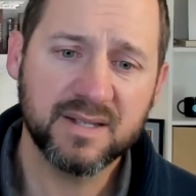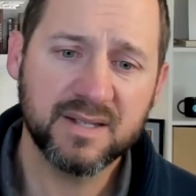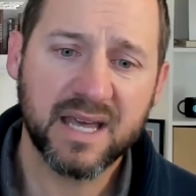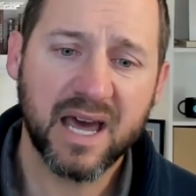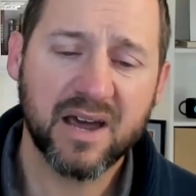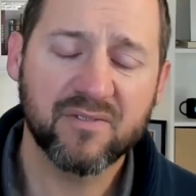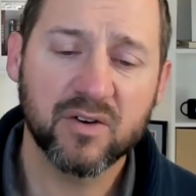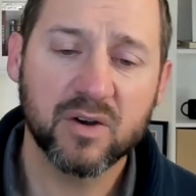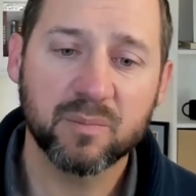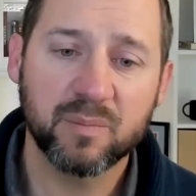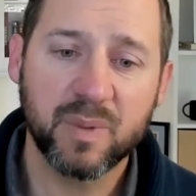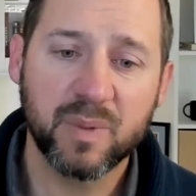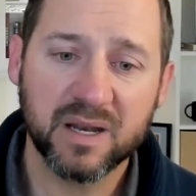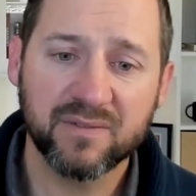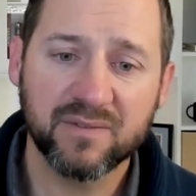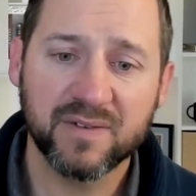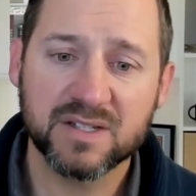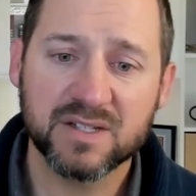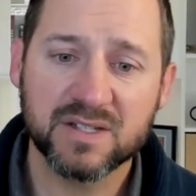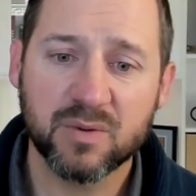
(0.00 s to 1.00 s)
This effort
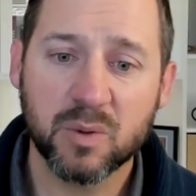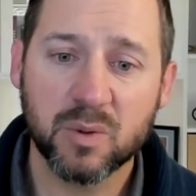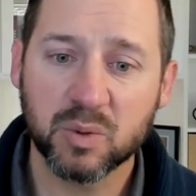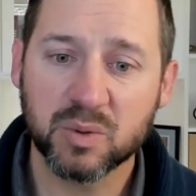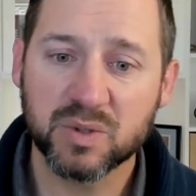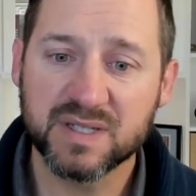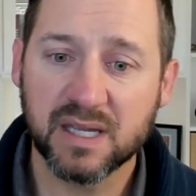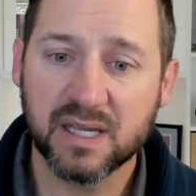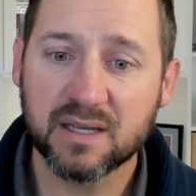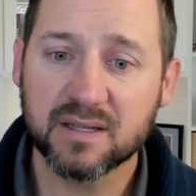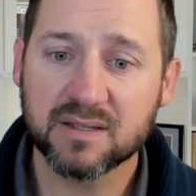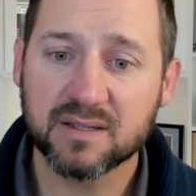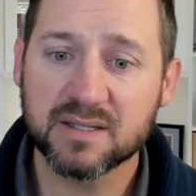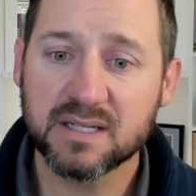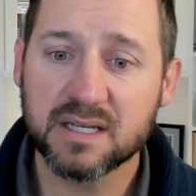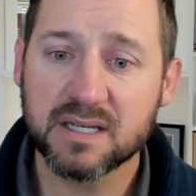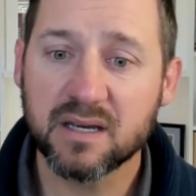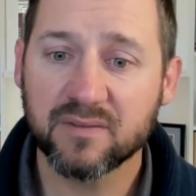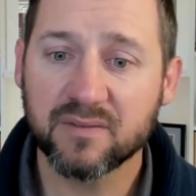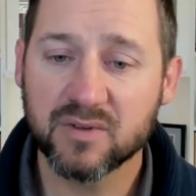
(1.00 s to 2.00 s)
benefits from the
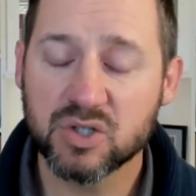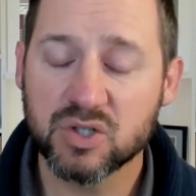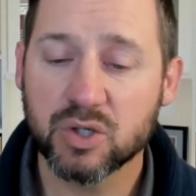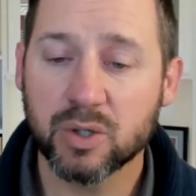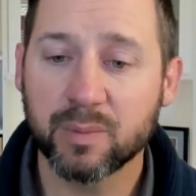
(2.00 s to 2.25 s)
resiliency of